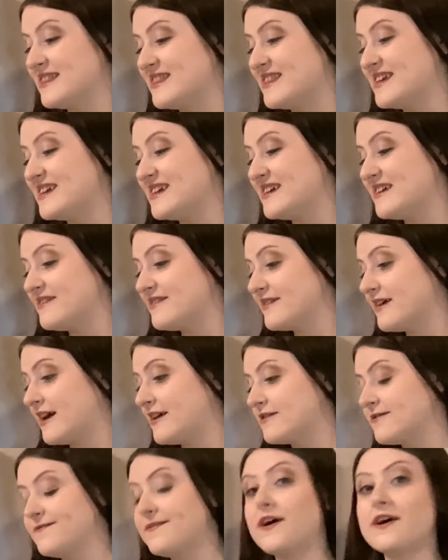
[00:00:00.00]
these,
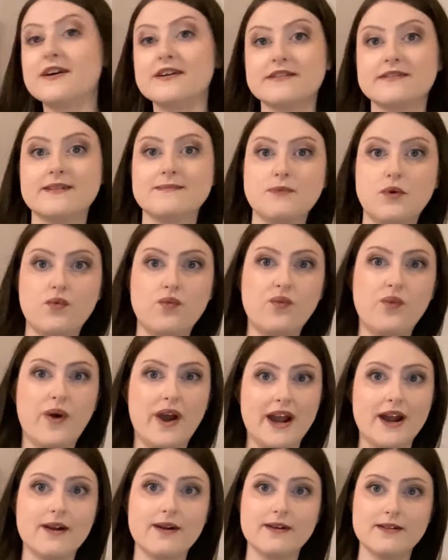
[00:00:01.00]
as far as I'm
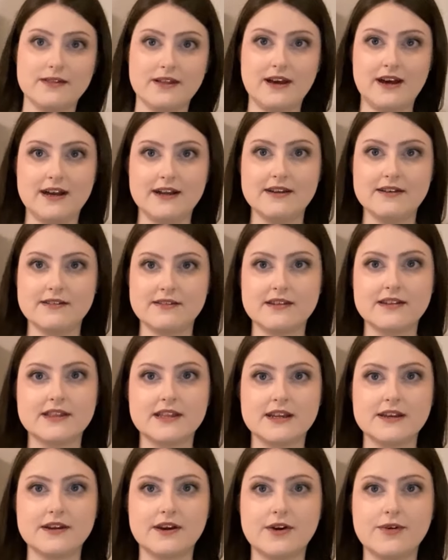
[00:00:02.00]
aware, are the highest that
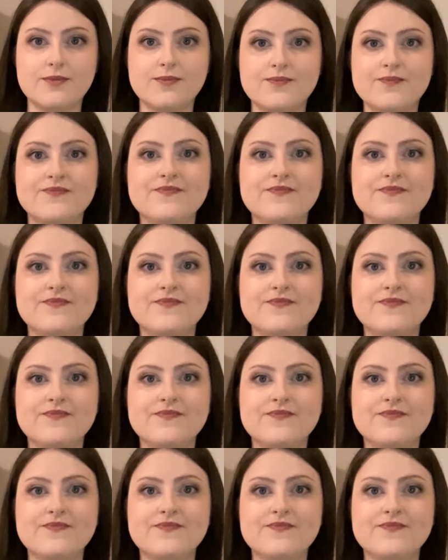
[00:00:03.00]
they go.